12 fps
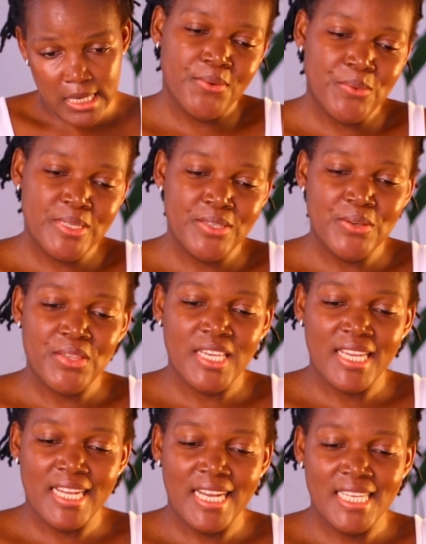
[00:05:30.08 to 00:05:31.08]
What do you
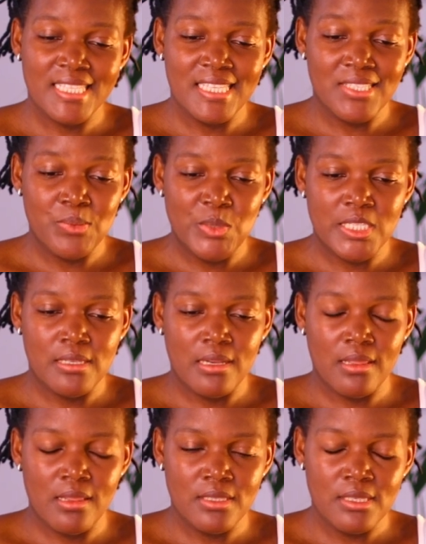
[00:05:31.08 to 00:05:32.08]
think, guys, is
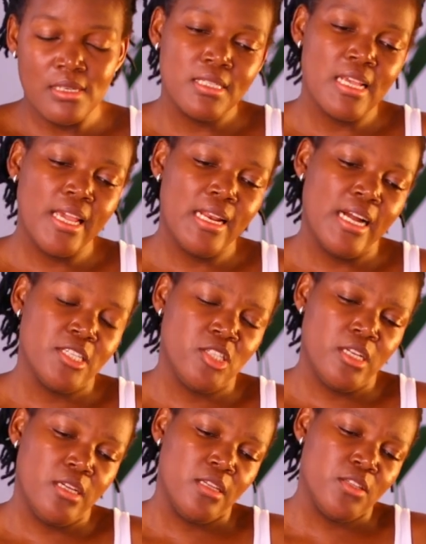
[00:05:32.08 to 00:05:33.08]
missing? This design
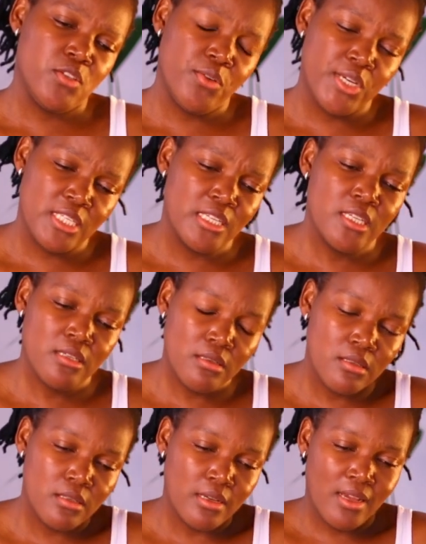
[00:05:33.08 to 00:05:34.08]
actually is already
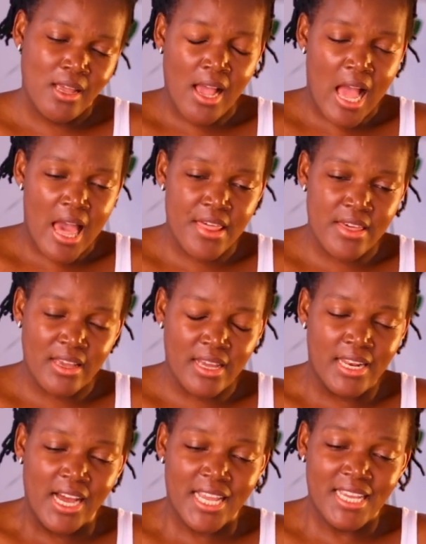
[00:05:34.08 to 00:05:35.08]
good. I think
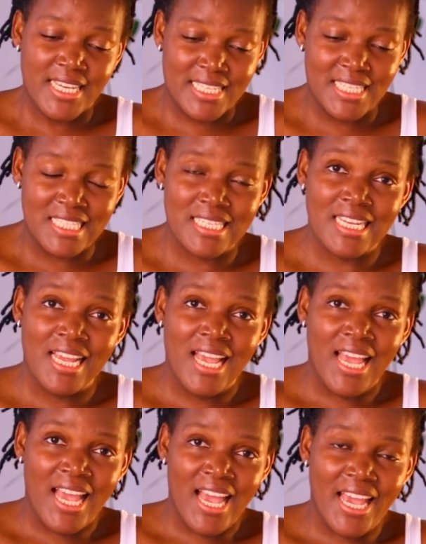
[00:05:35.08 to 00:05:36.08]
I like it.
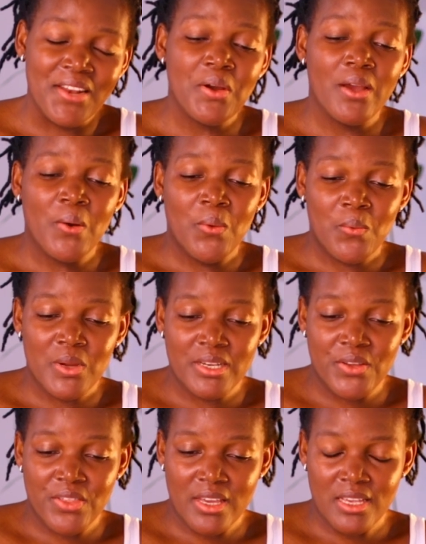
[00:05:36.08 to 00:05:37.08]
Anyway, what do
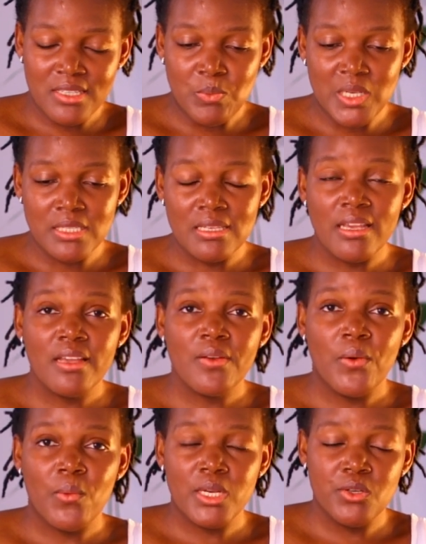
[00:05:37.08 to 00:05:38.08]
you think is missing?
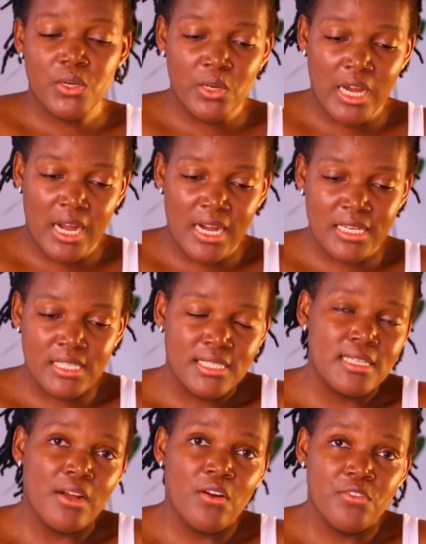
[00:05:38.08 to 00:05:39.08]
What we're gonna add
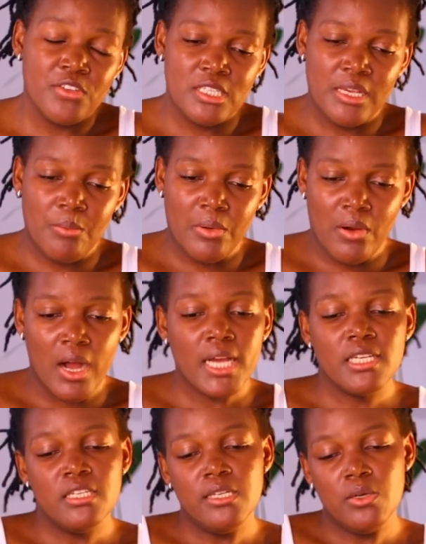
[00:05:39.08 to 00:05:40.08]
is a coffee table.
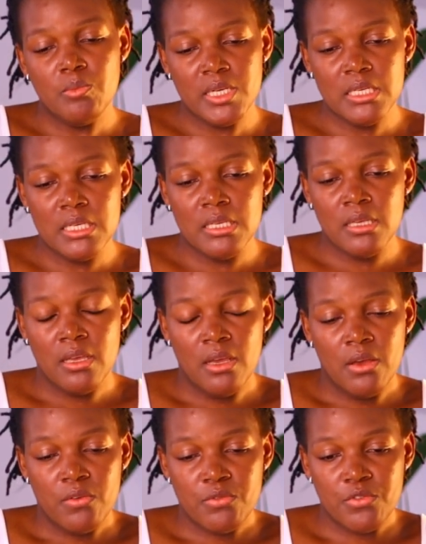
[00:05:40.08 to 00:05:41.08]
And normally
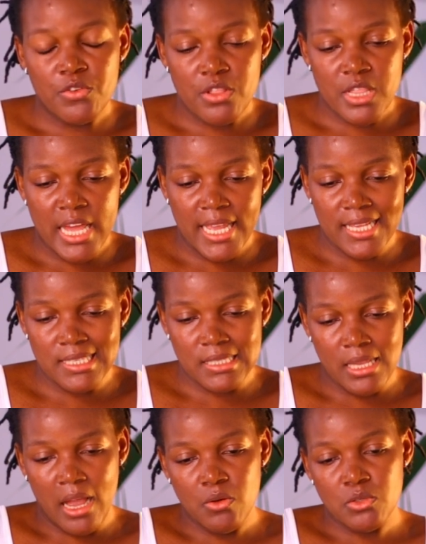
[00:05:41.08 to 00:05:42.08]
for this,
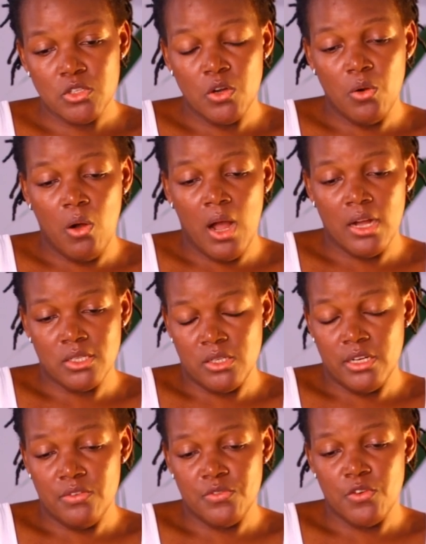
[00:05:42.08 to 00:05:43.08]
I would go
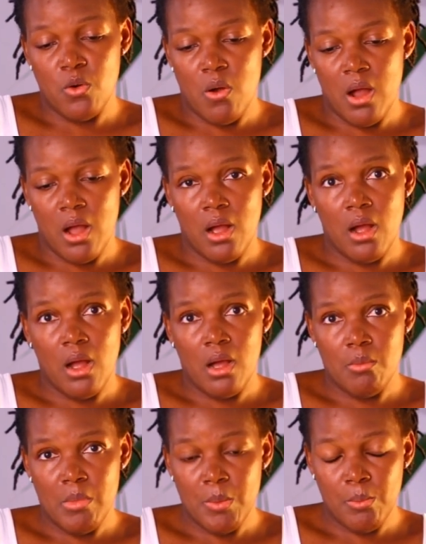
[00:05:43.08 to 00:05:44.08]
actually for a
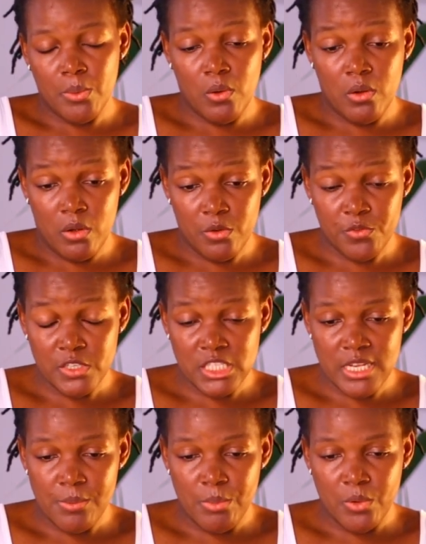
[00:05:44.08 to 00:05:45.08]
marble coffee
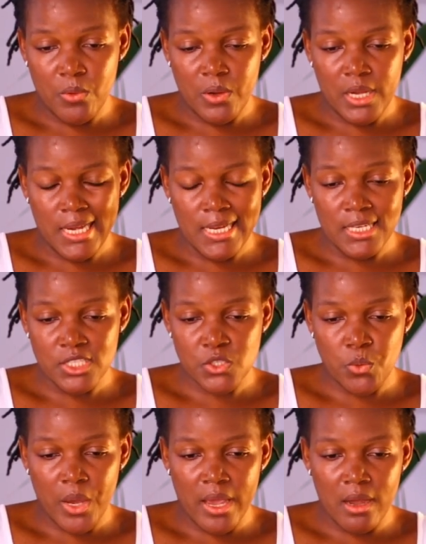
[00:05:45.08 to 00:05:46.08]
table in a
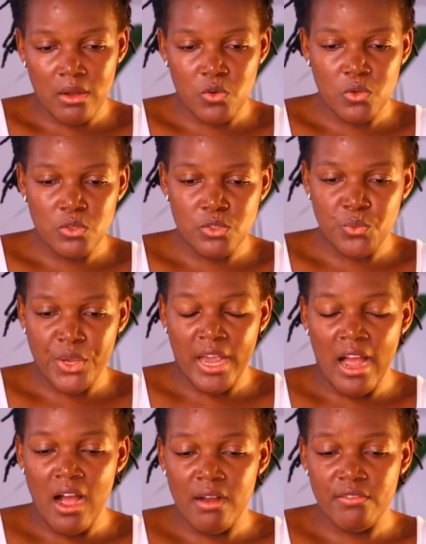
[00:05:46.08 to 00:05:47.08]
square because we
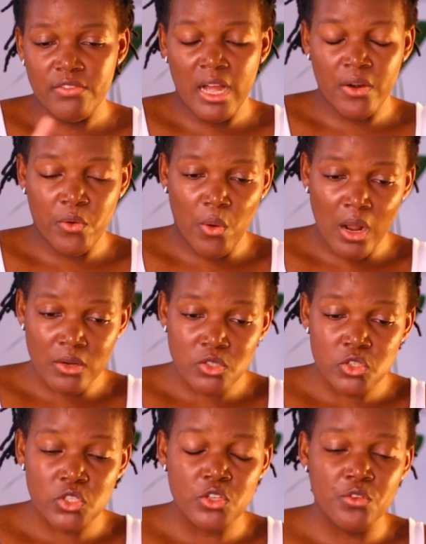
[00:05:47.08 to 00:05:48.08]
have a round
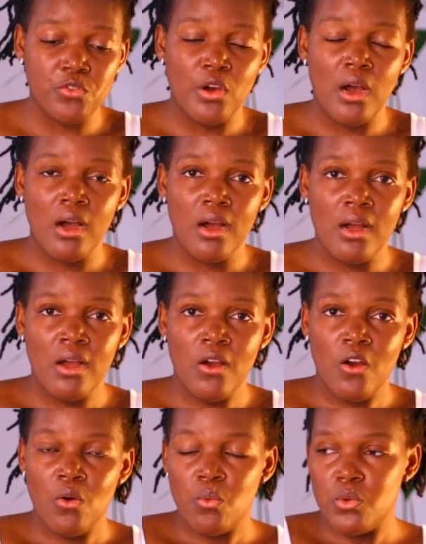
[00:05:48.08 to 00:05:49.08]
sofa,
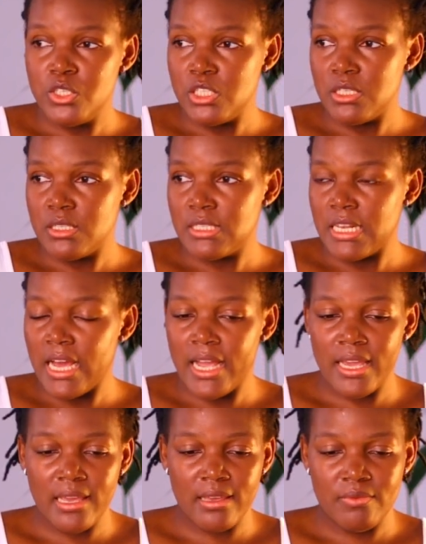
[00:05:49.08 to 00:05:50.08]
which is
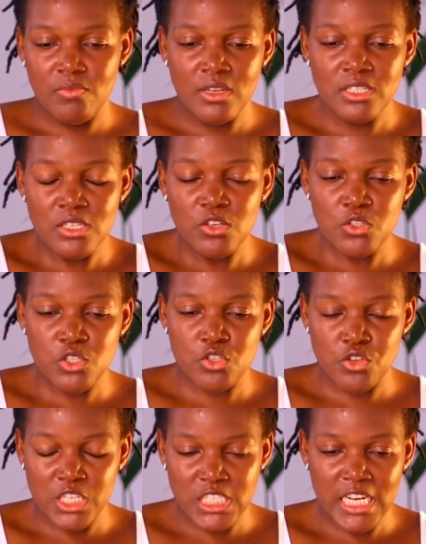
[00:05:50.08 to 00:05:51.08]
like, there's no
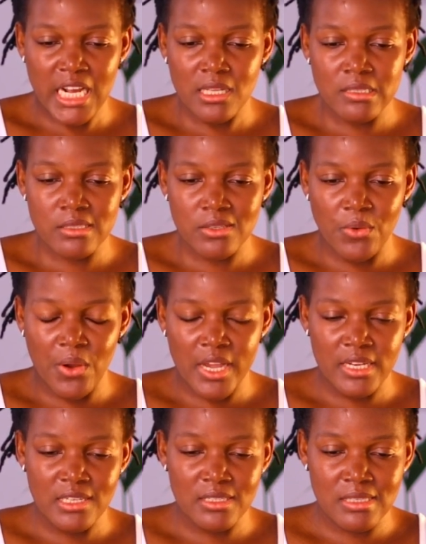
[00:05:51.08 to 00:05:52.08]
straight line. So I
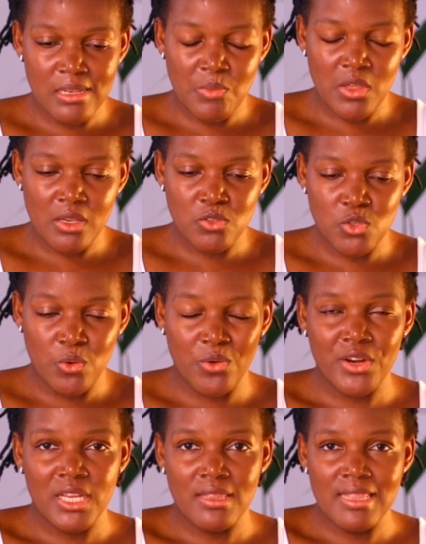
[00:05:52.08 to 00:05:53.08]
need something to
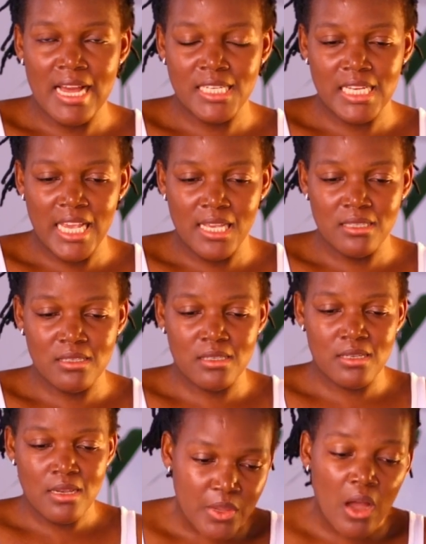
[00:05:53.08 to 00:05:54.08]
create that
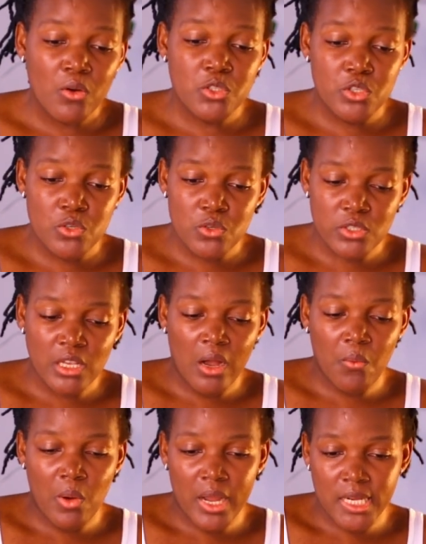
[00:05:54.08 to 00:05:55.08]
edge. I would use a
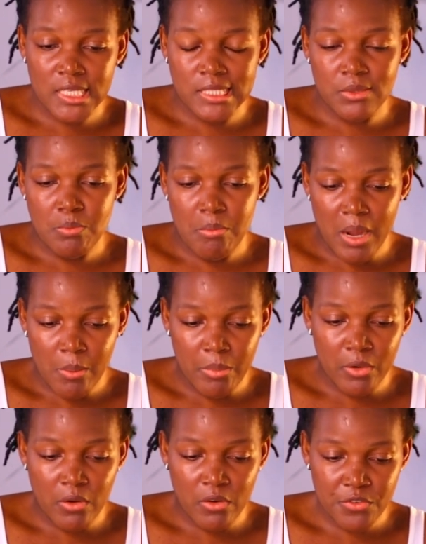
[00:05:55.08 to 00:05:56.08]
white
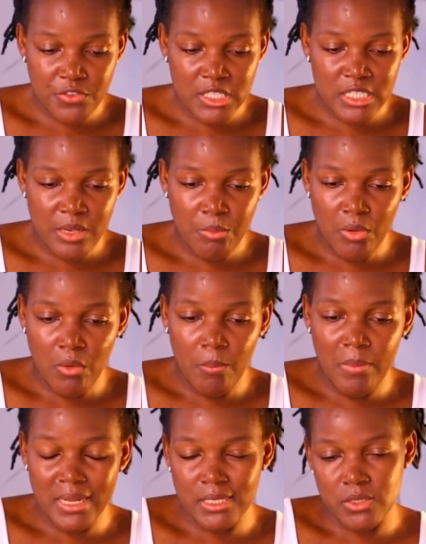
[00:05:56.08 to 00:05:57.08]
marble coffee table,
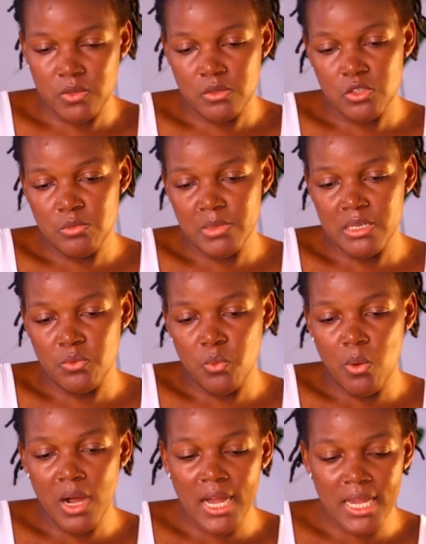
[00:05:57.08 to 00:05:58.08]
but normally
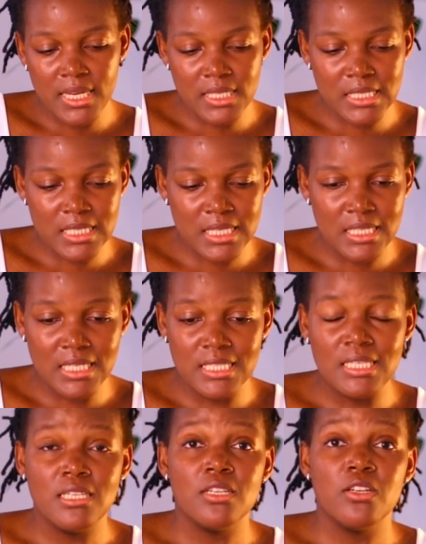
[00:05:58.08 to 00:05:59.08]
white
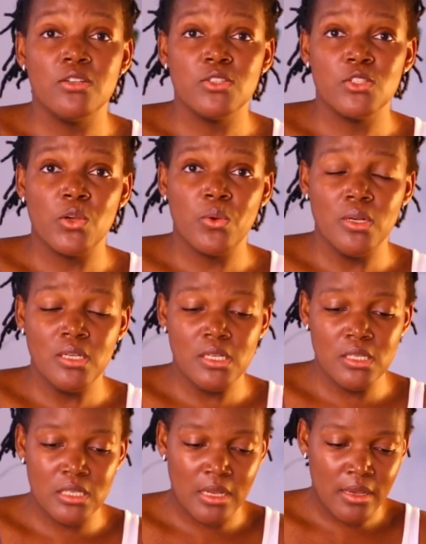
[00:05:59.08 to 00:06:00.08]
doesn't look so
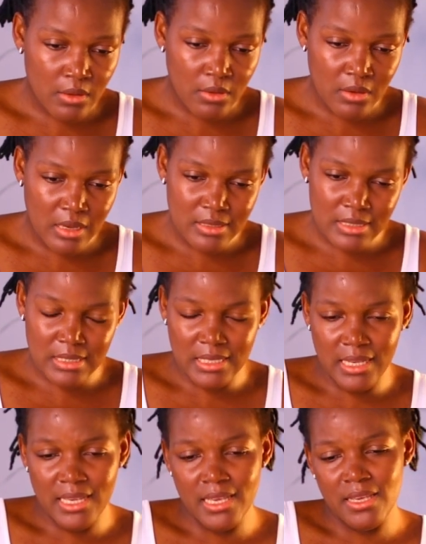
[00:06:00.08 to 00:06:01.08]
good. You can
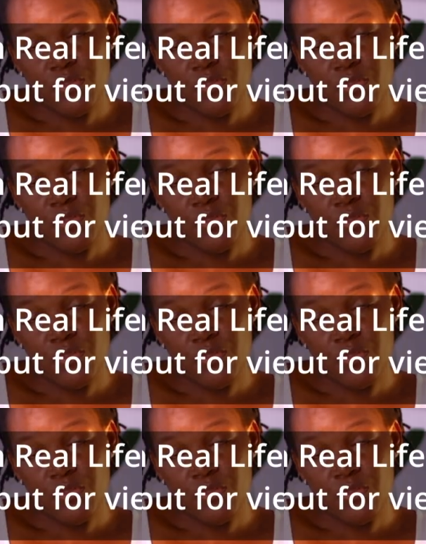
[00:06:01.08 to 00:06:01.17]
see